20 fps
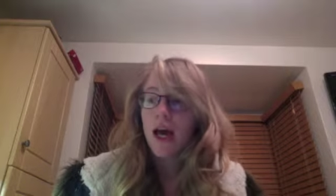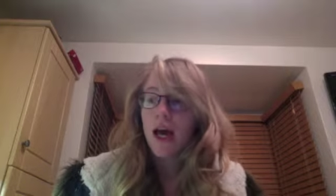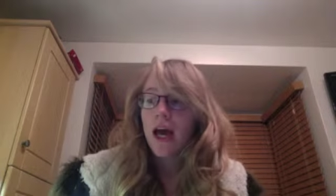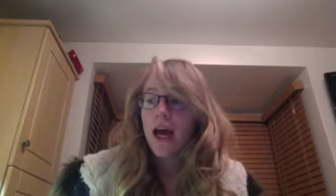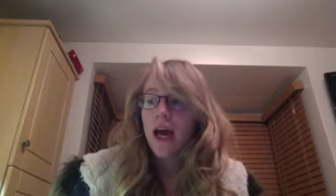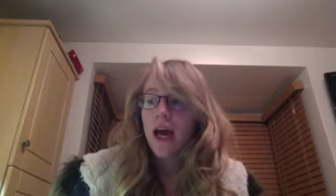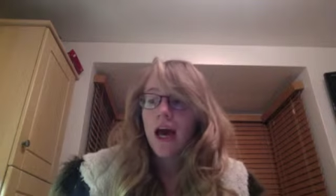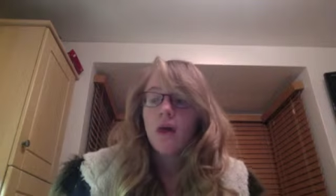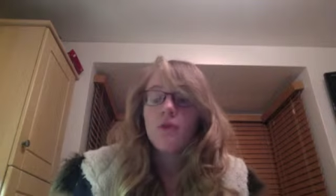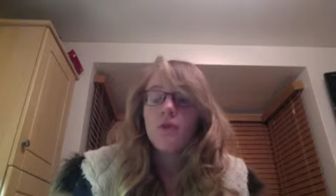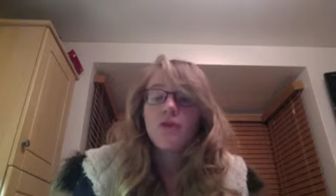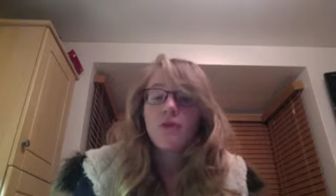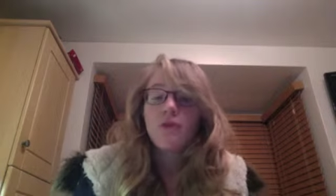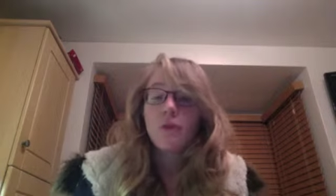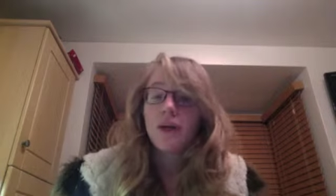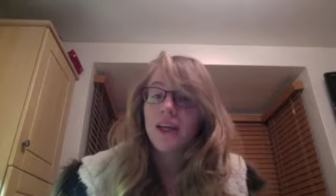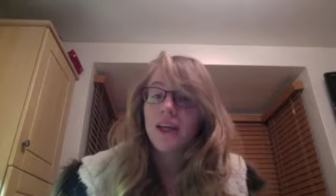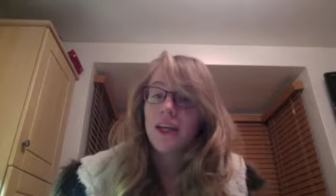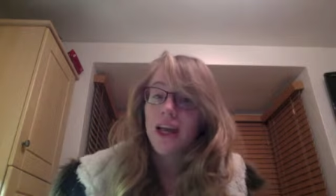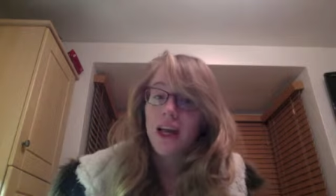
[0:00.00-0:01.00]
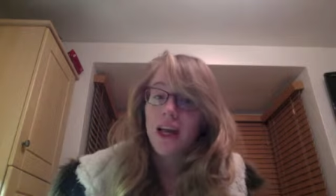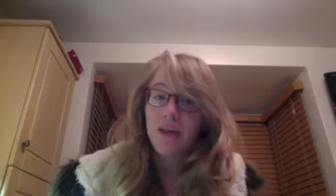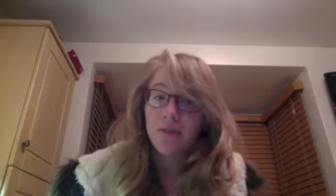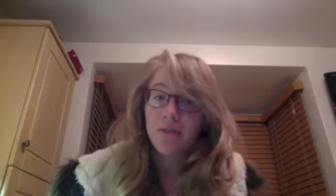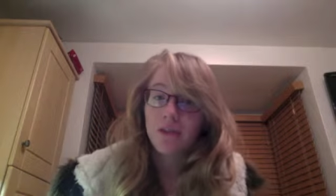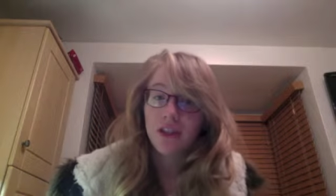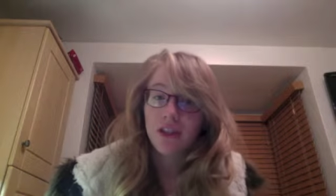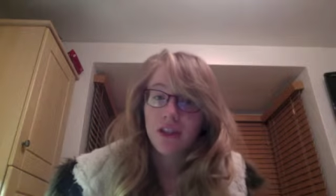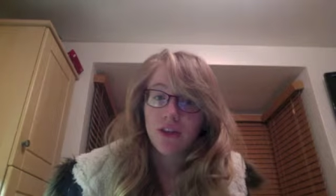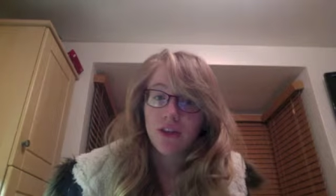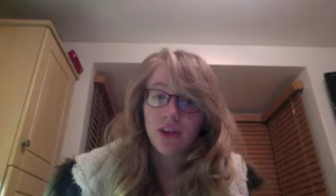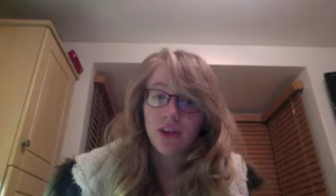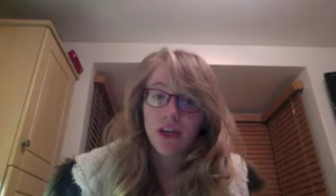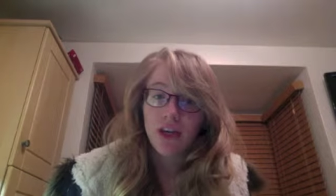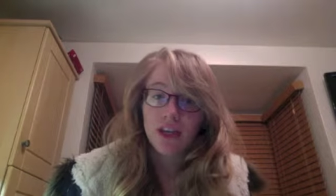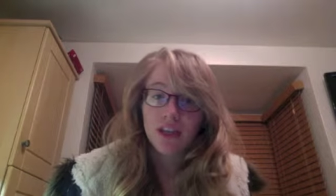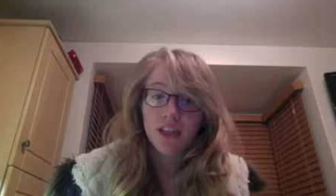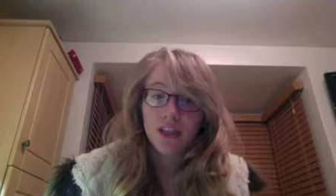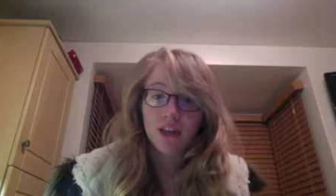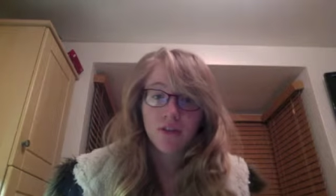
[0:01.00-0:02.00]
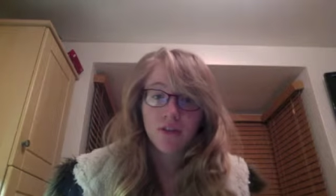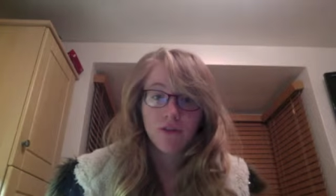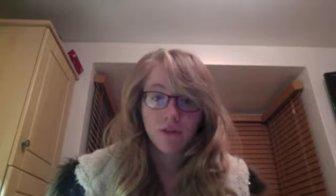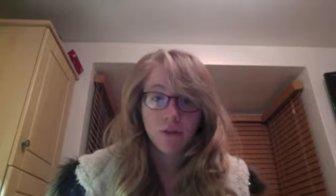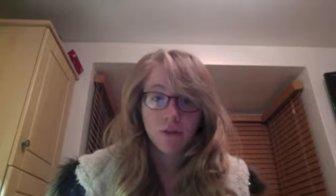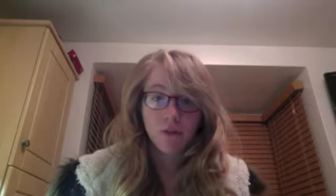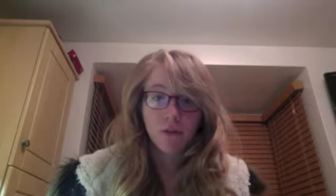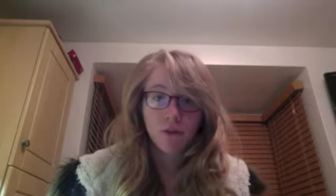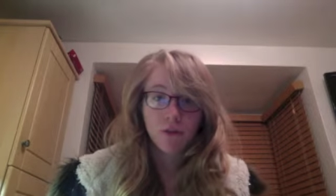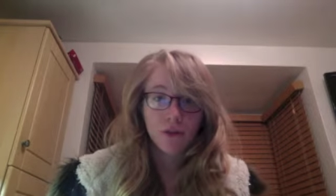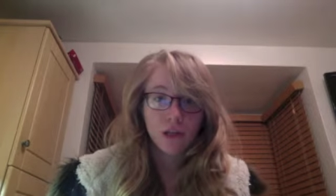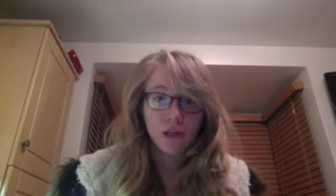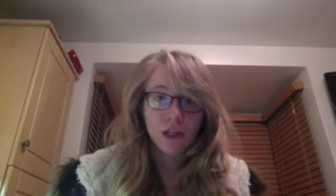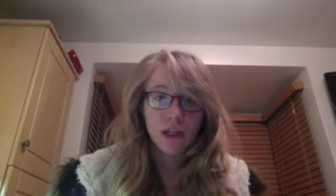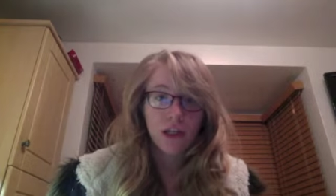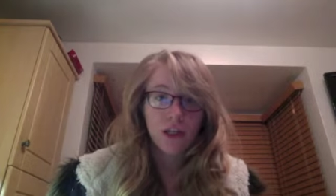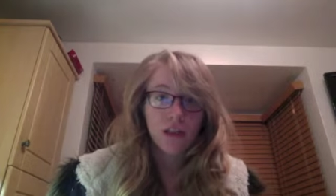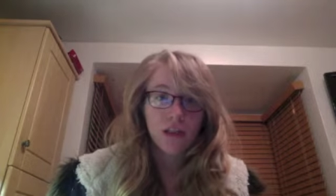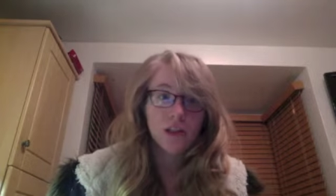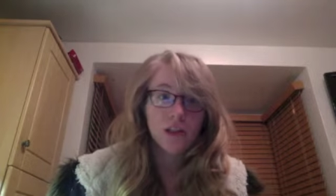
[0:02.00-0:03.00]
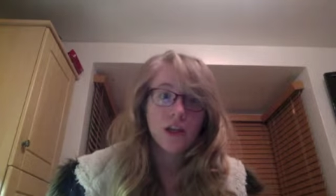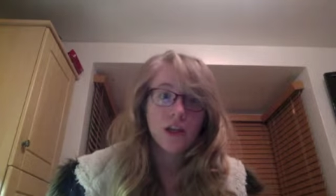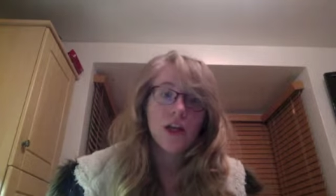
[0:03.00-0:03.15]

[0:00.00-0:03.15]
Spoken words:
However, when it came to creating our full product,